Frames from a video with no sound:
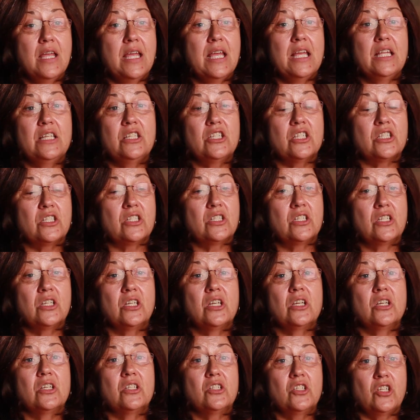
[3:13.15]
It just
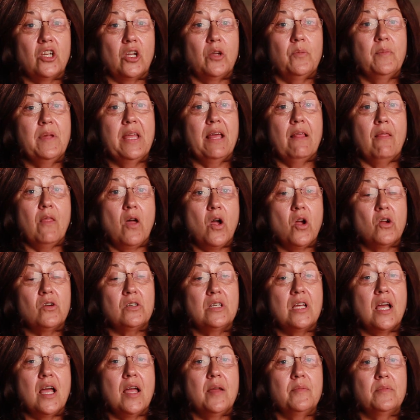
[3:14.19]
took me a long
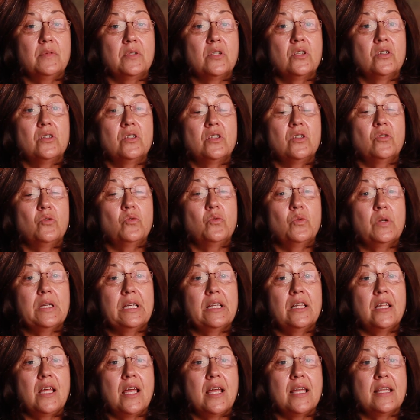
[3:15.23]
time to
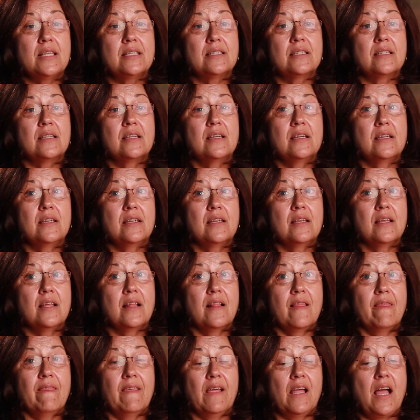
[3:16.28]
realize
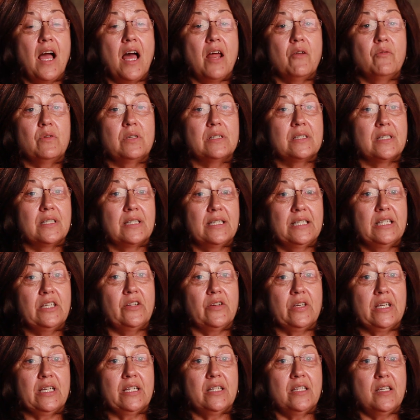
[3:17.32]
that God was
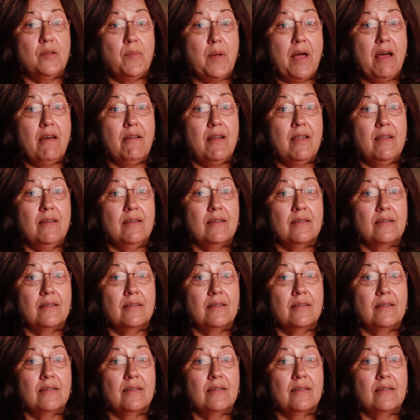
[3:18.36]
serious about it.